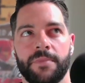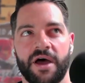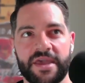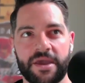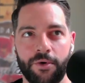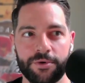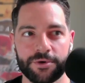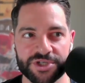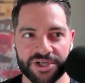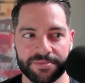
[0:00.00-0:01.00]
I think
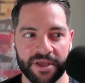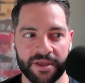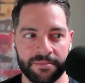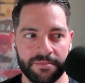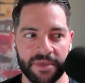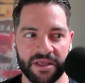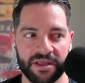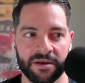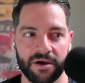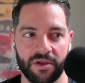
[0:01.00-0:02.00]
ownership can
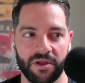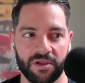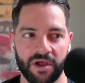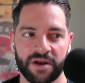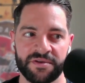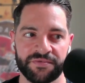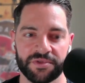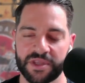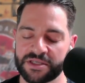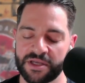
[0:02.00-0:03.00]
mean a lot of
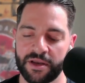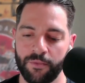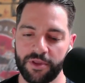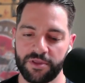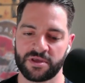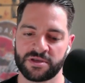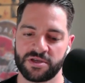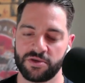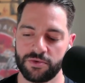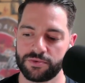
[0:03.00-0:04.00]
different things. And one of the things
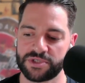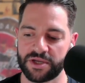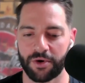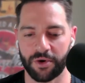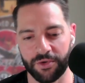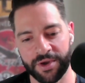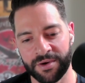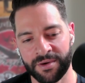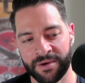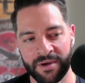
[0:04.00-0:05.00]
that you said
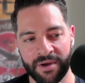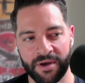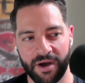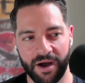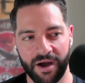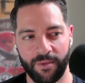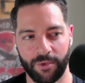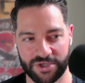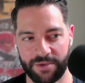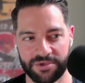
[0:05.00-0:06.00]
earlier,
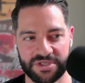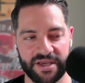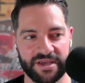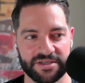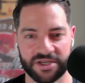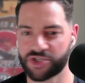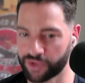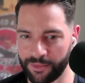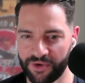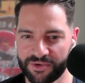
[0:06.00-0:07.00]
which I would say is
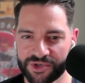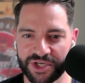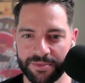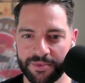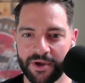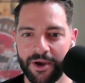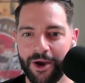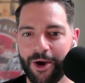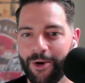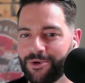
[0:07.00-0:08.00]
extreme ownership,
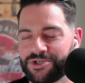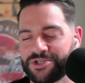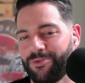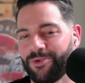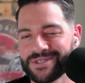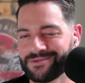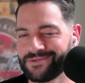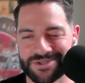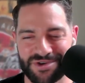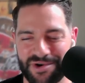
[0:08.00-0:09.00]
was you said it wasn't
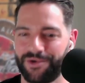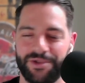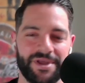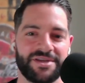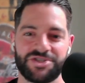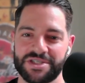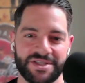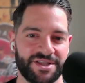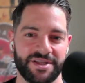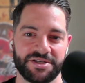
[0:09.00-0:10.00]
necessarily
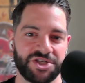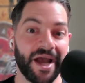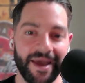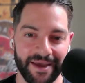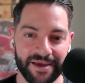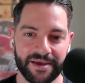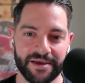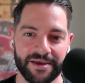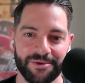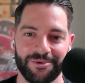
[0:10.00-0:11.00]
just the J.
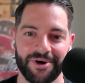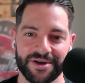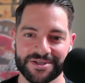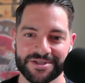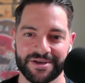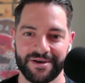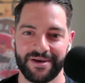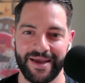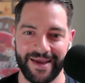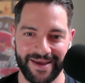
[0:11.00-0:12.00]
It was,
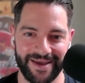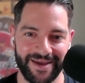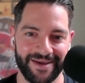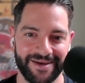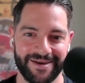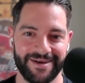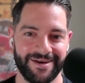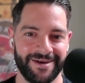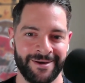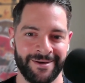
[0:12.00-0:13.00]
hey,
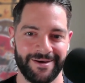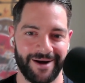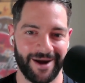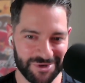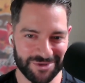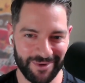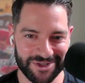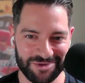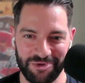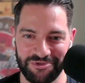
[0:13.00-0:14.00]
I'm
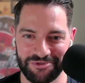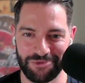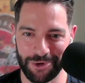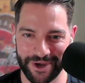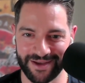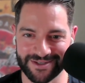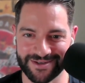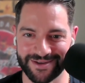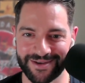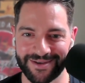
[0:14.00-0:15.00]
responsible for
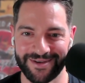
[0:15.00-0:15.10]
forecasting.